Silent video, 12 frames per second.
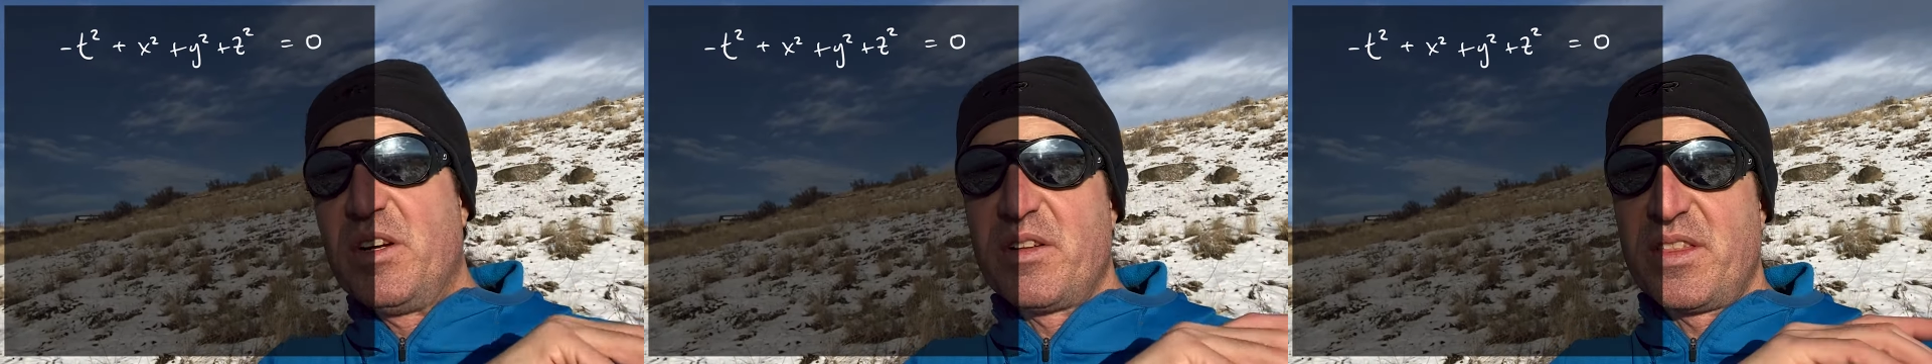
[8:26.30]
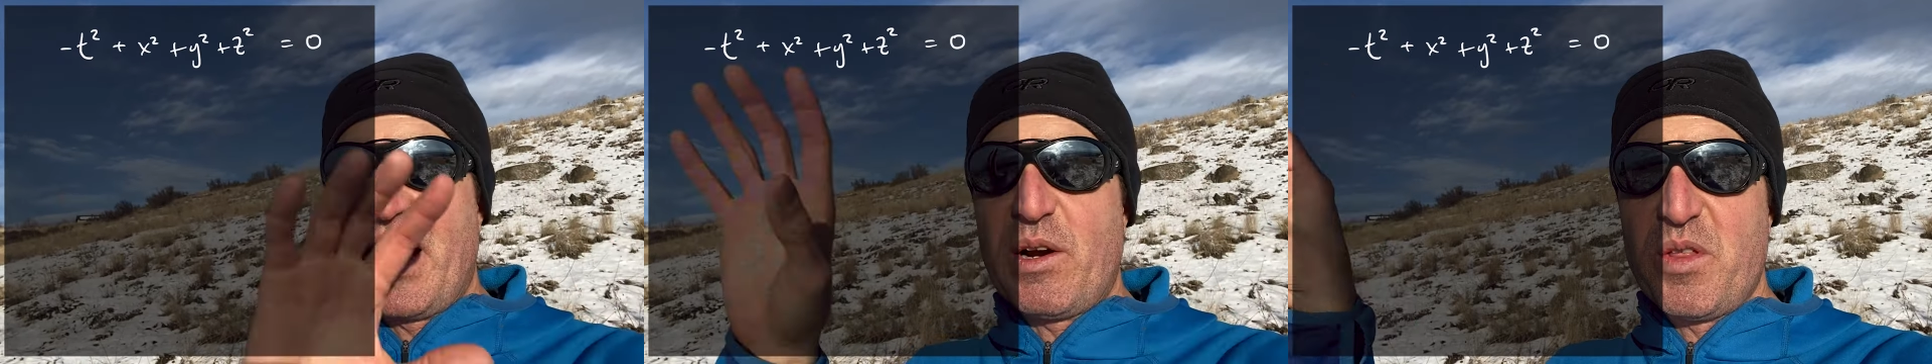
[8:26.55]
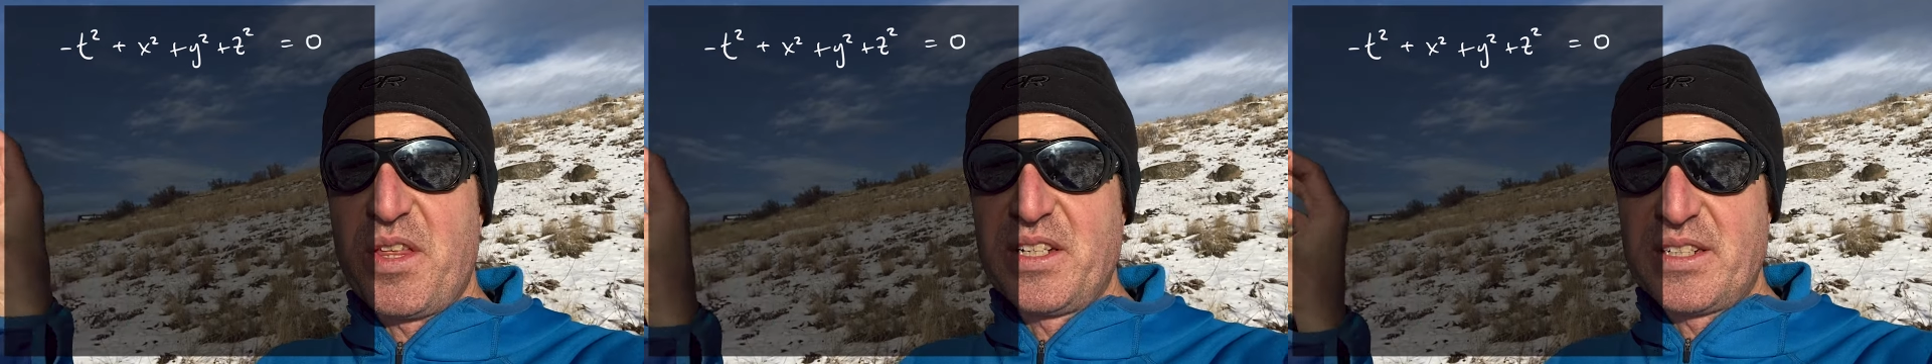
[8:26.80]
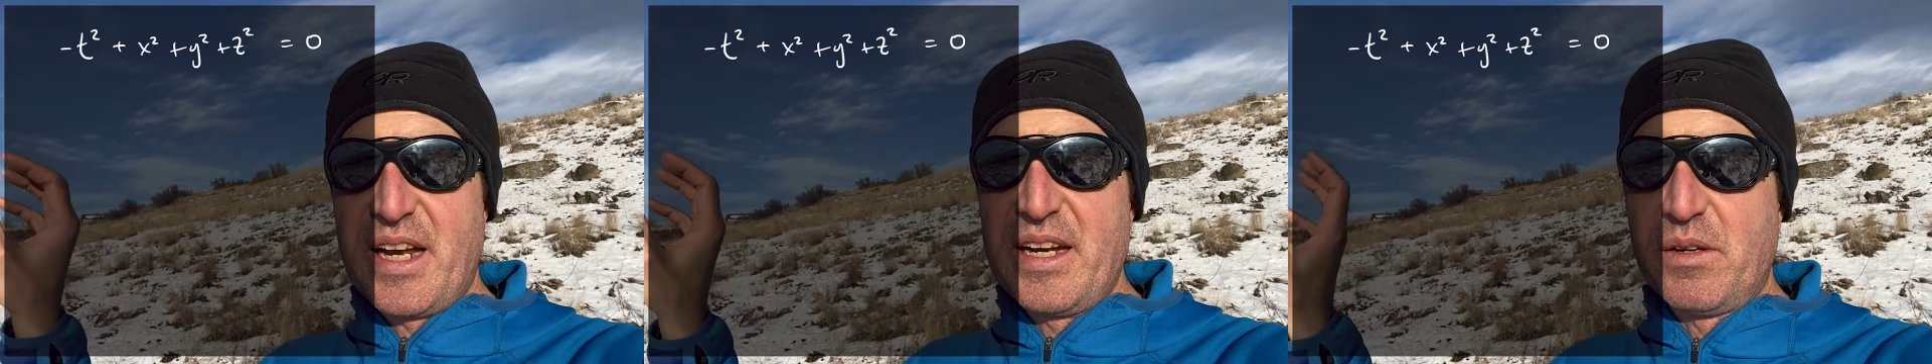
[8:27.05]
know, that whole
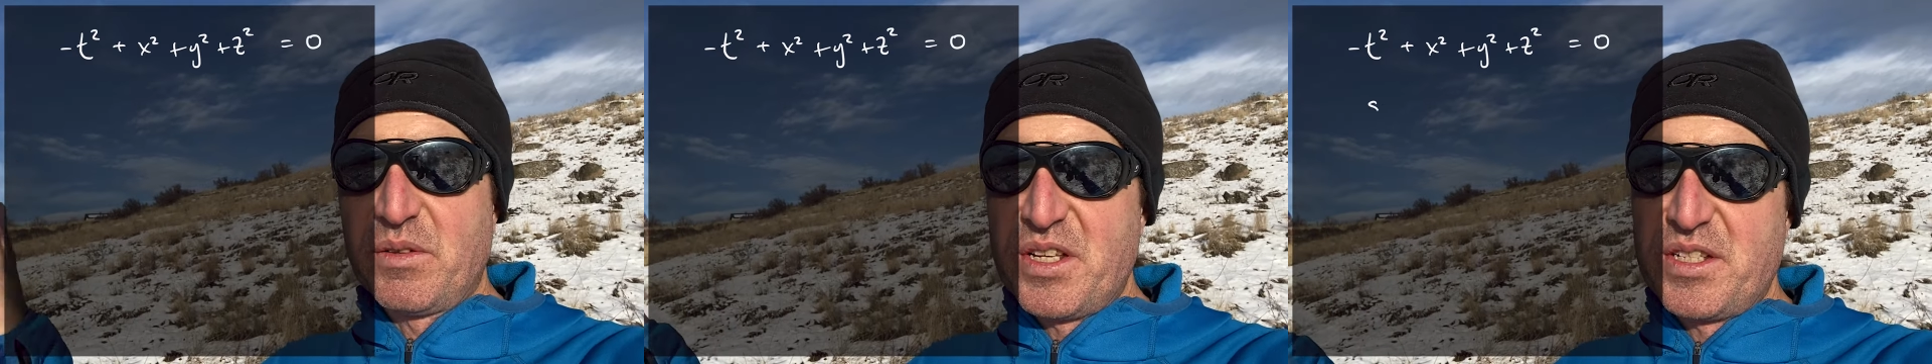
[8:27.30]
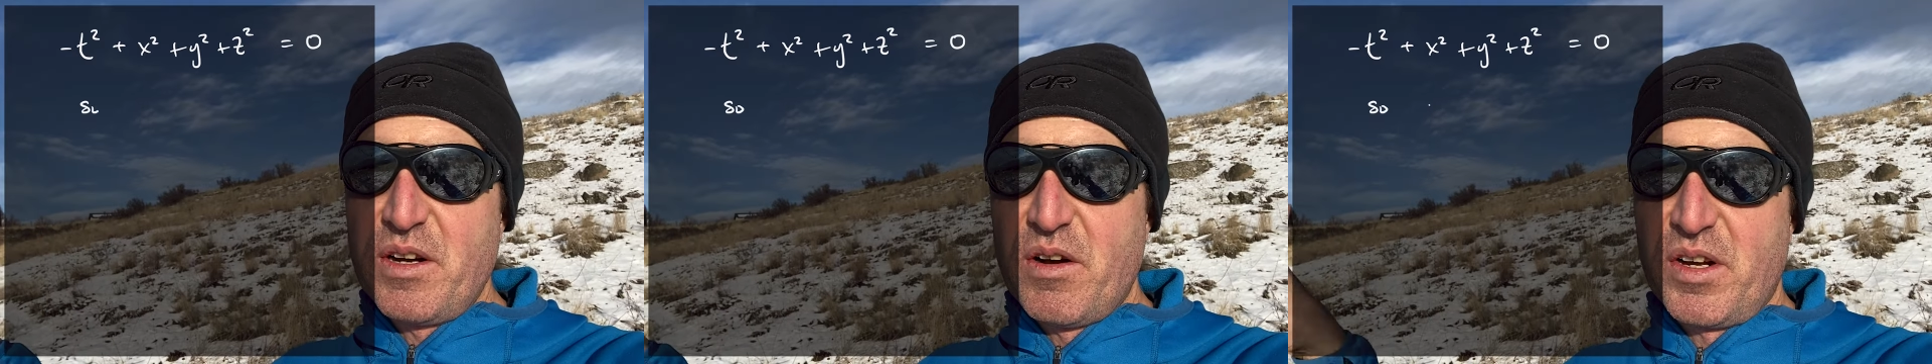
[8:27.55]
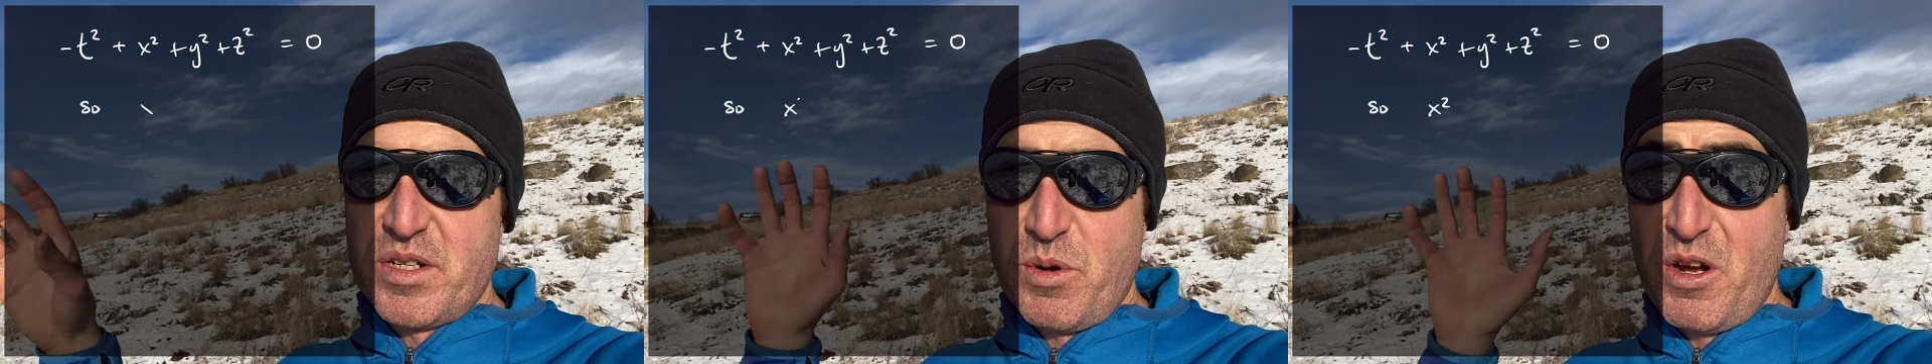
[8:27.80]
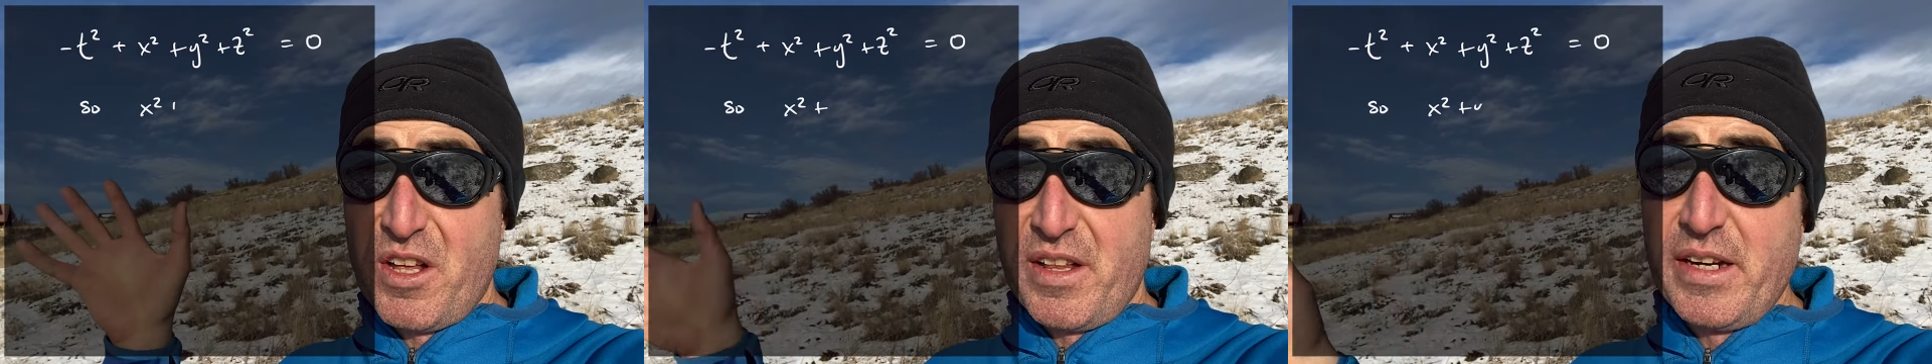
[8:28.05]
thing's got to equal to zero because
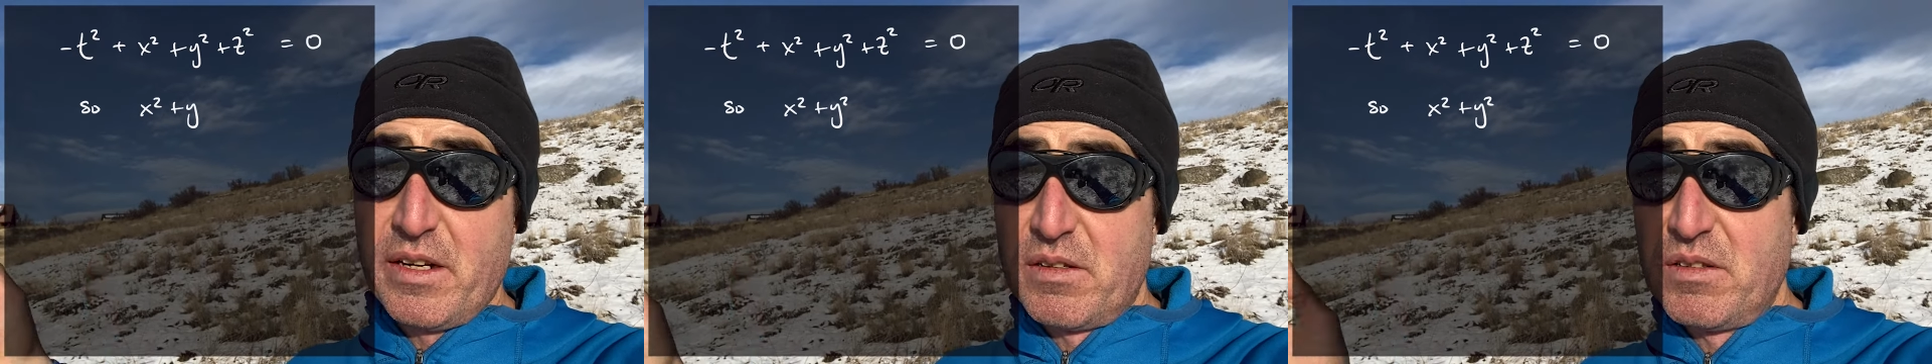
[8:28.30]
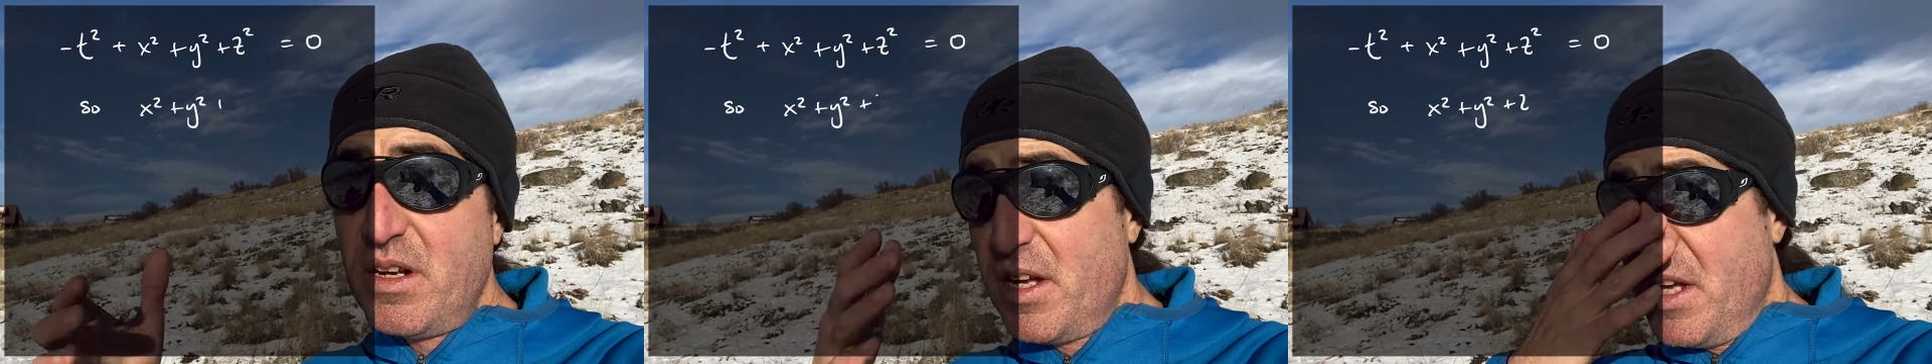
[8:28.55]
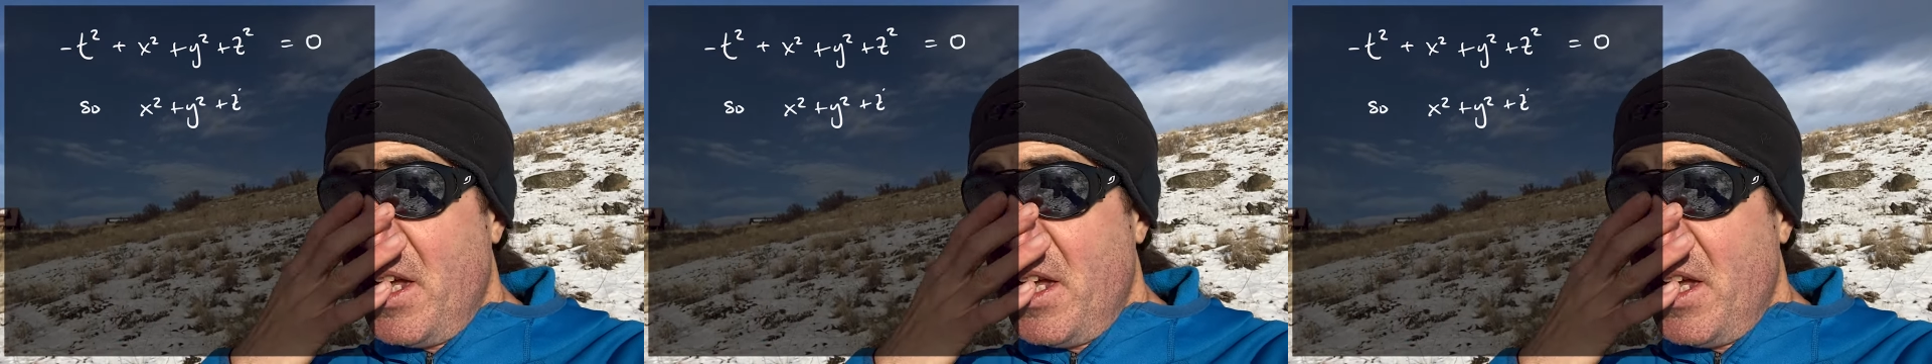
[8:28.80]
we're on the light cone.